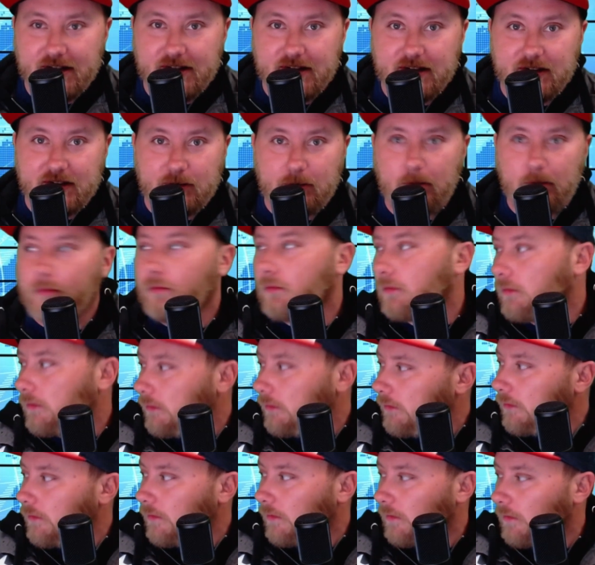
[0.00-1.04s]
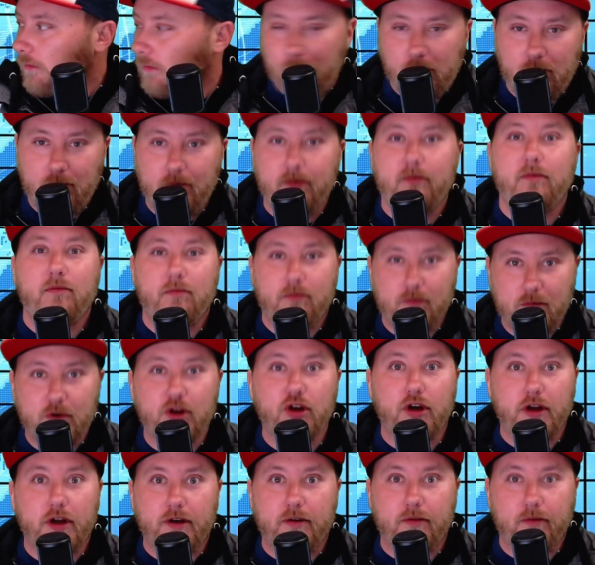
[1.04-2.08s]
this.
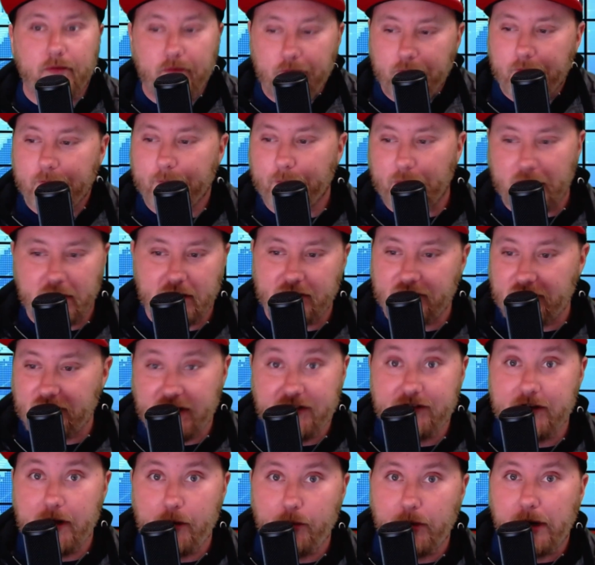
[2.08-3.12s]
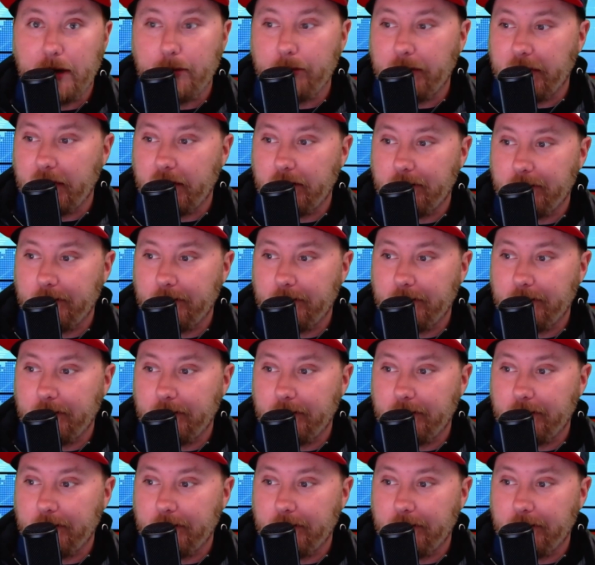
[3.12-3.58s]
Good, because that's not what I meant.